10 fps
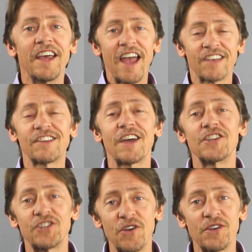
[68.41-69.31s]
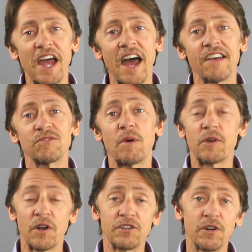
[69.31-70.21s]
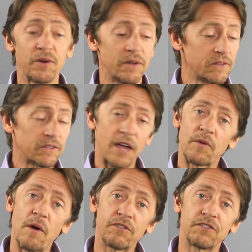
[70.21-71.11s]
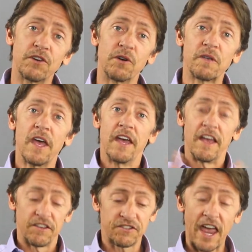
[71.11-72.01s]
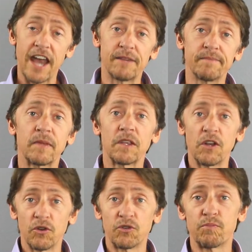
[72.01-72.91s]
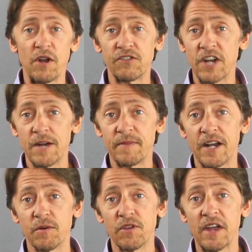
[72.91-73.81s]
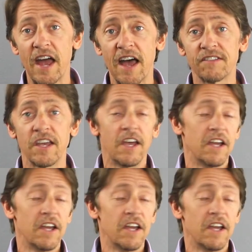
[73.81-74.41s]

Excited to show you guys. What we're going to do, like we always do, is scan them, pre-screen them here with you guys.